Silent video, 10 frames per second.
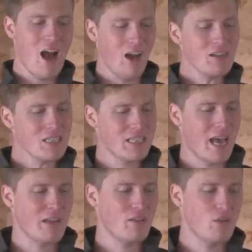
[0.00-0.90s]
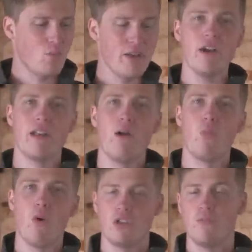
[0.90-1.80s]
understand that we are now
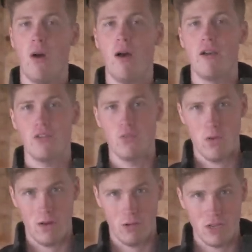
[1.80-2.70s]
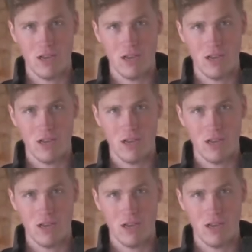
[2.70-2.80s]
watched by the world.